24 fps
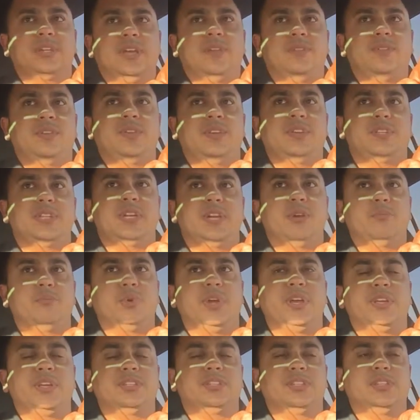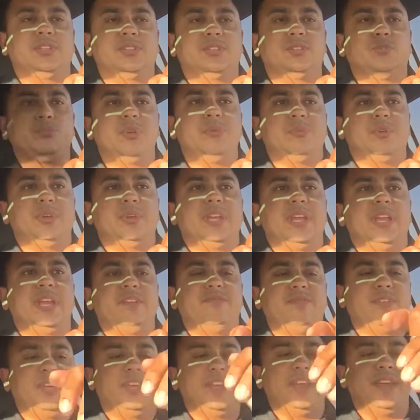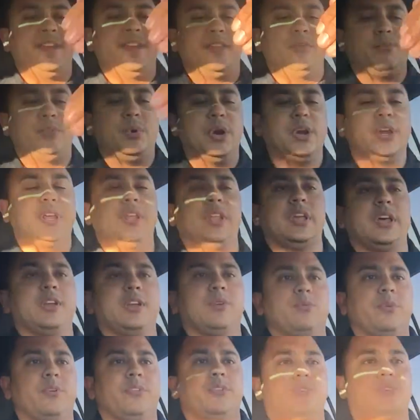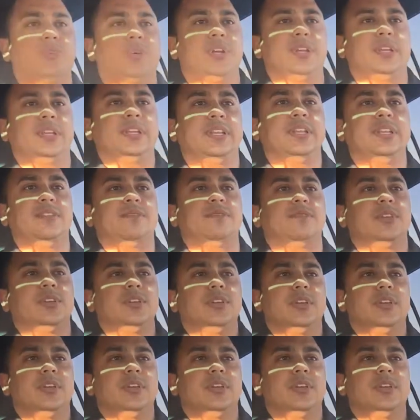down the entire process, so people can't even get out of the parking lot where they're trying to leave.